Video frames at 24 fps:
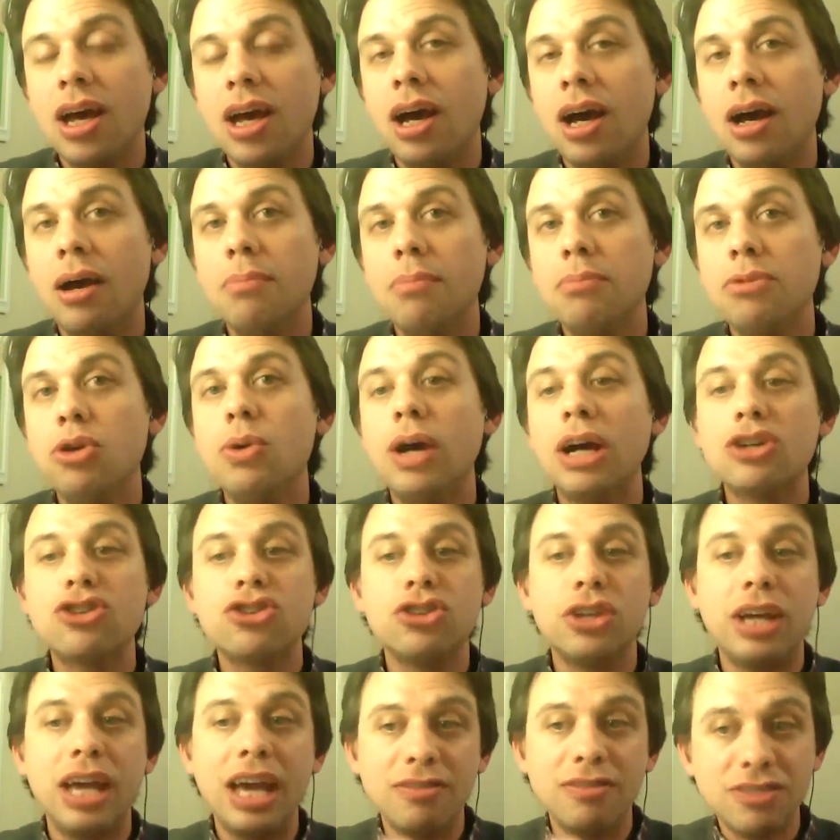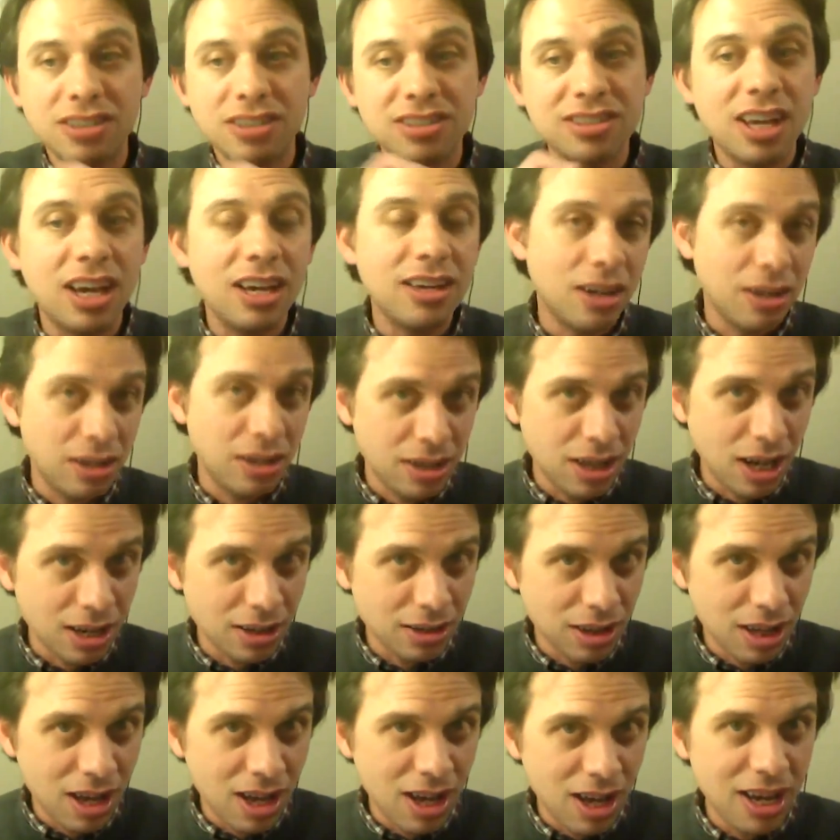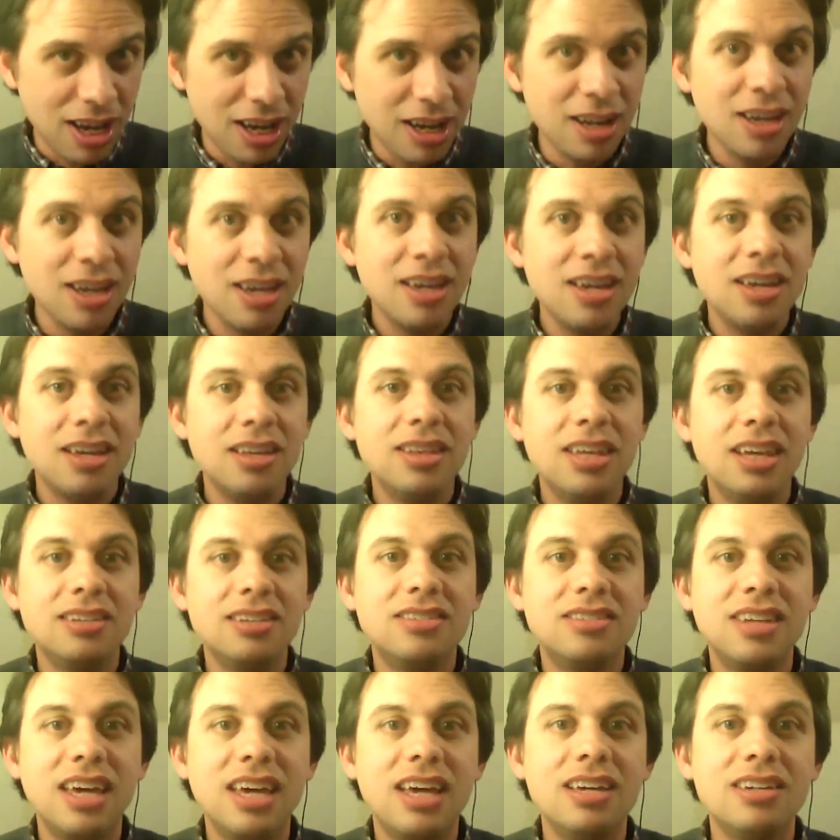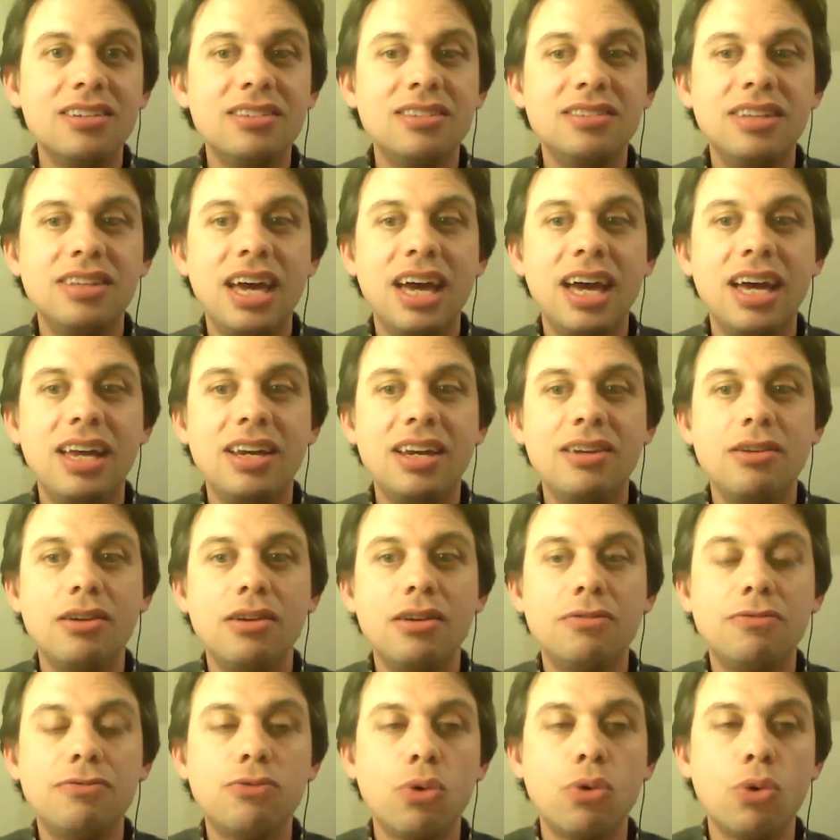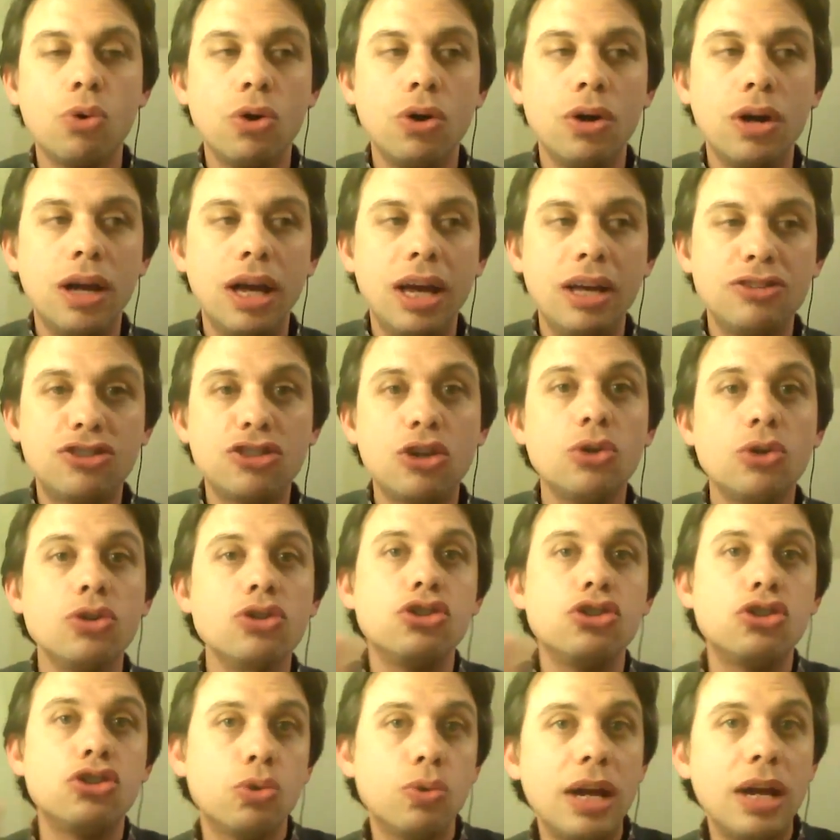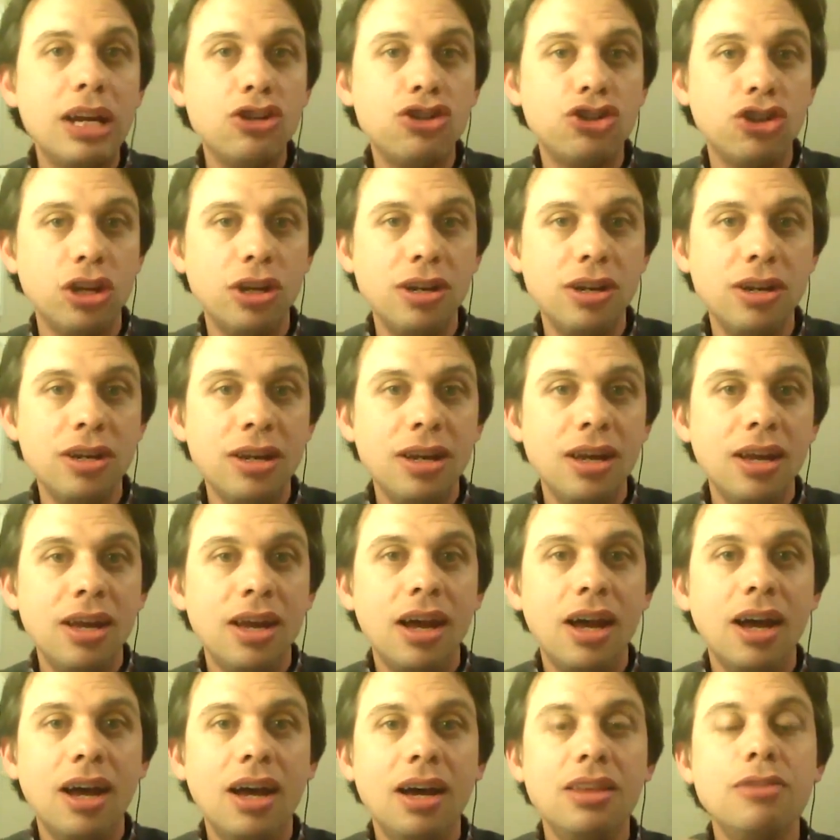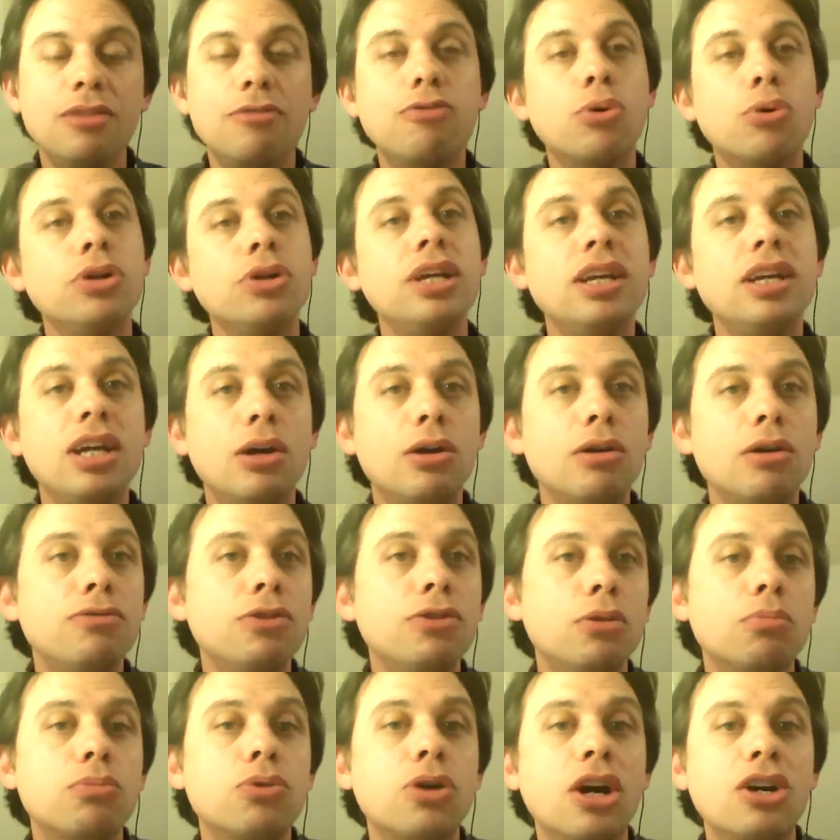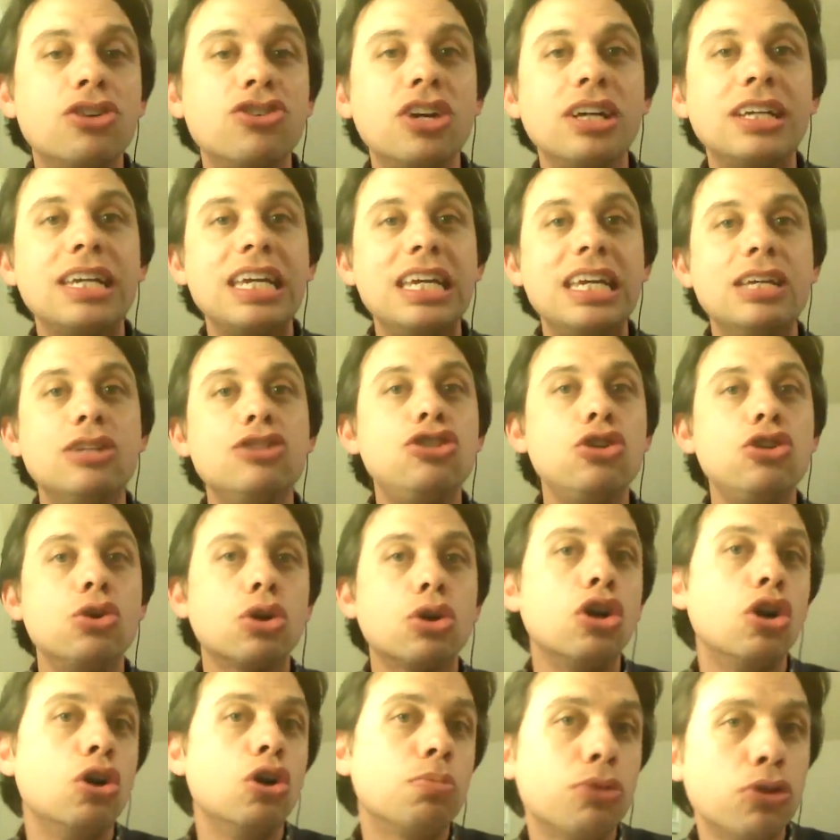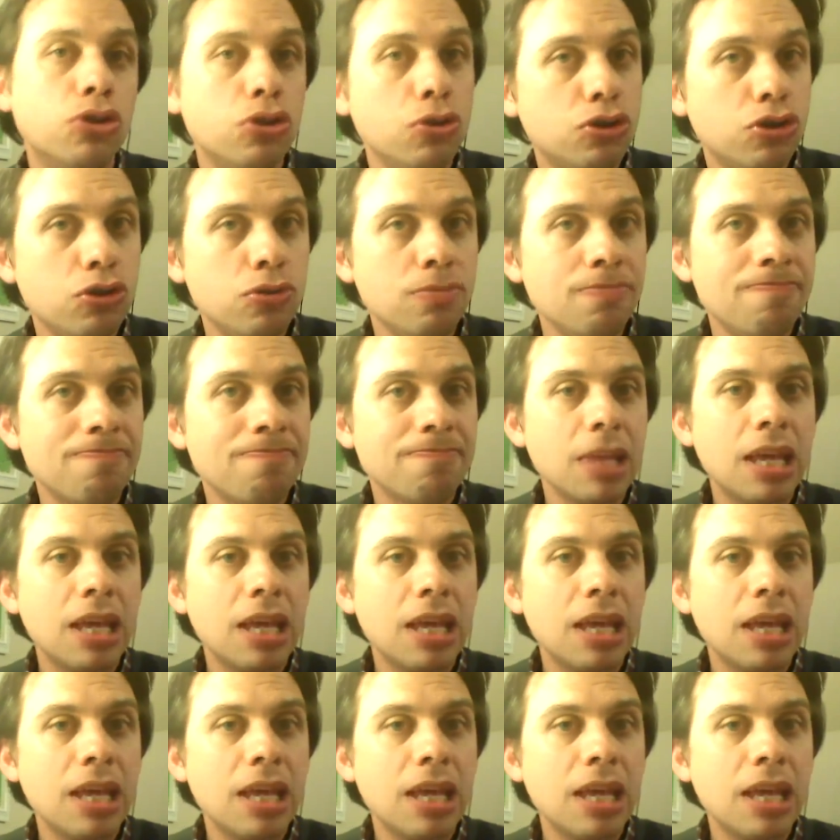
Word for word: um, you actually have to sign on a dotted line that says that for a certain duration, uh, the forty-eight hour Film Project is your co-producer,